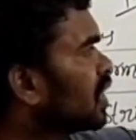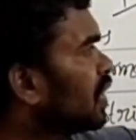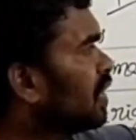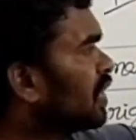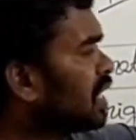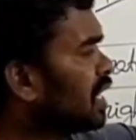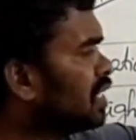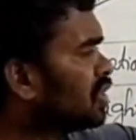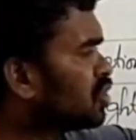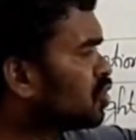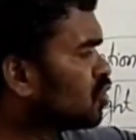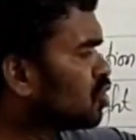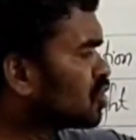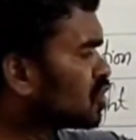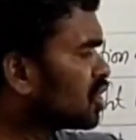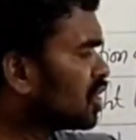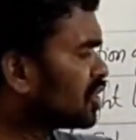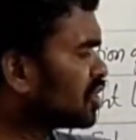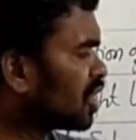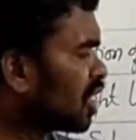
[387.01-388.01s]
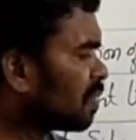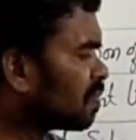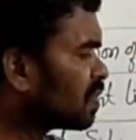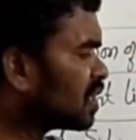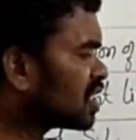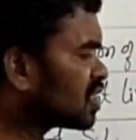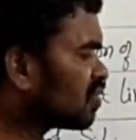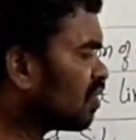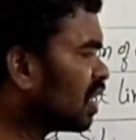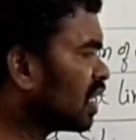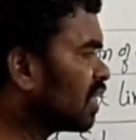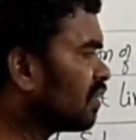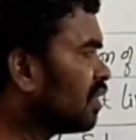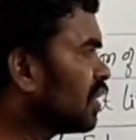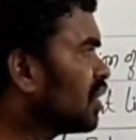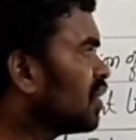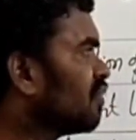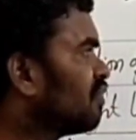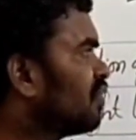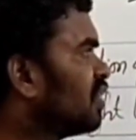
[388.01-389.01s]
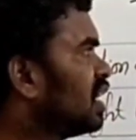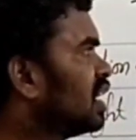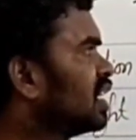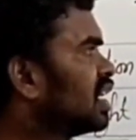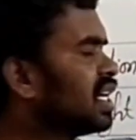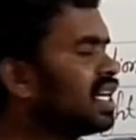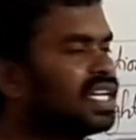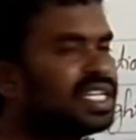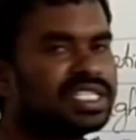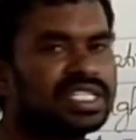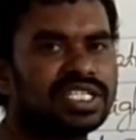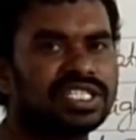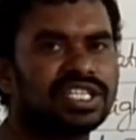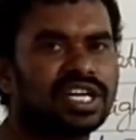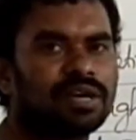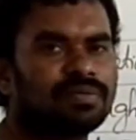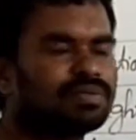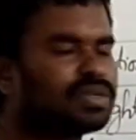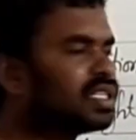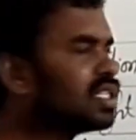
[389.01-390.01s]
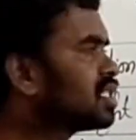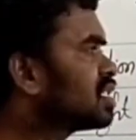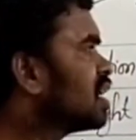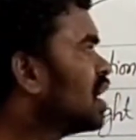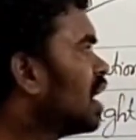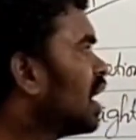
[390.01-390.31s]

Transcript: you can choose the chapters, whatever you feel the easy chapters,